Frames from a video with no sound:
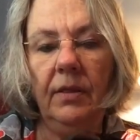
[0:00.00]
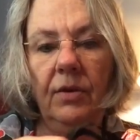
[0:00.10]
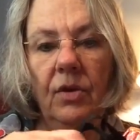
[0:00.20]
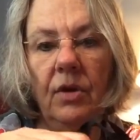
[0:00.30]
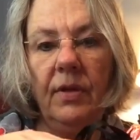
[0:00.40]

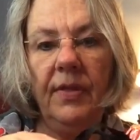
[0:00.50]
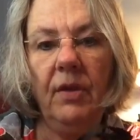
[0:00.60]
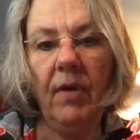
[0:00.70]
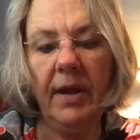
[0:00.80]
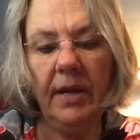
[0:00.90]
hook
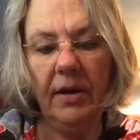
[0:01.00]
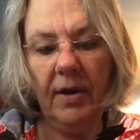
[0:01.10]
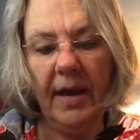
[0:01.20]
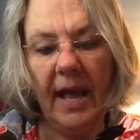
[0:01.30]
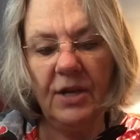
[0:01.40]
thing right
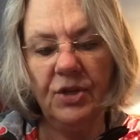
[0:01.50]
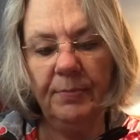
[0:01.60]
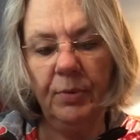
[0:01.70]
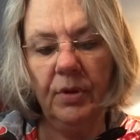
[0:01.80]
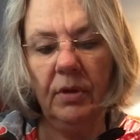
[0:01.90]
here, and I
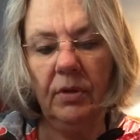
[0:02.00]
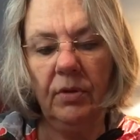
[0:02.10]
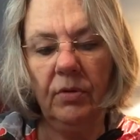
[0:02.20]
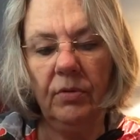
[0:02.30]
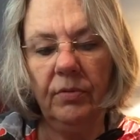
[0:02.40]
just put a
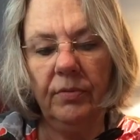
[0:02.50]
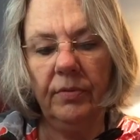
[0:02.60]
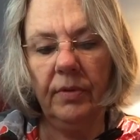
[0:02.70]
little